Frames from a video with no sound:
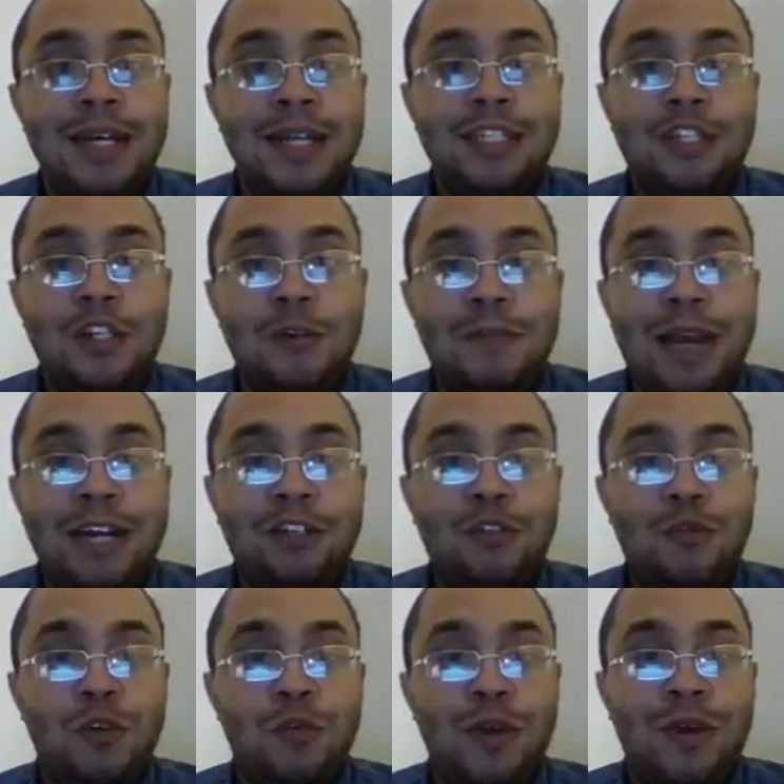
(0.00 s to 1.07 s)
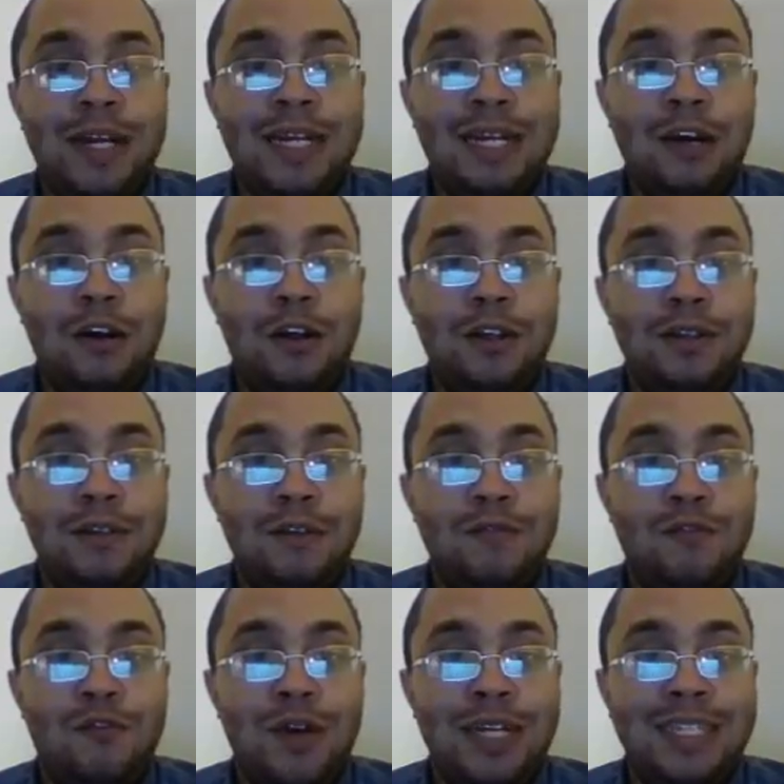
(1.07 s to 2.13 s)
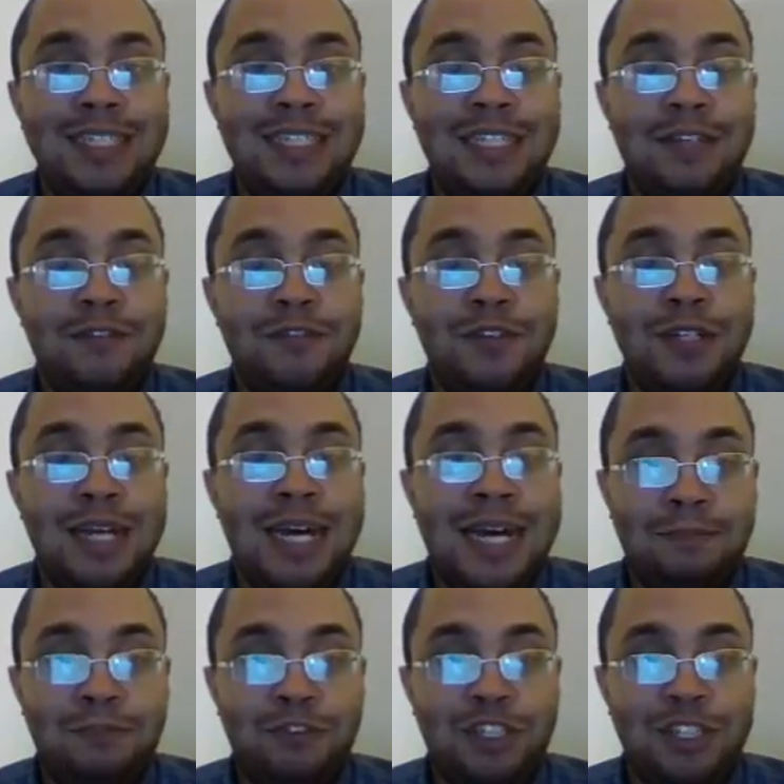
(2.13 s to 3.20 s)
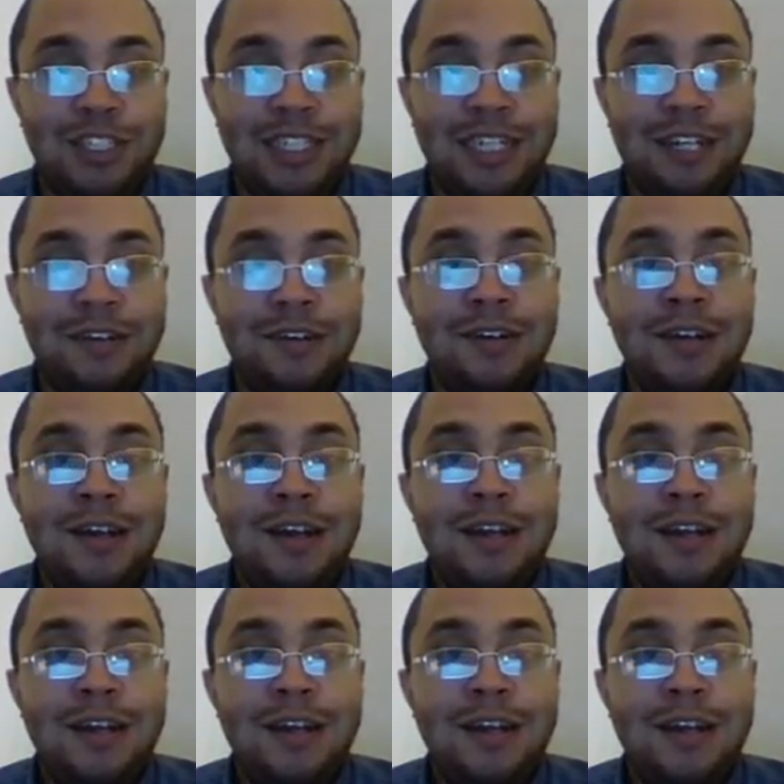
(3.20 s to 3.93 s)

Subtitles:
Let's go back to where white, all of white's different options here.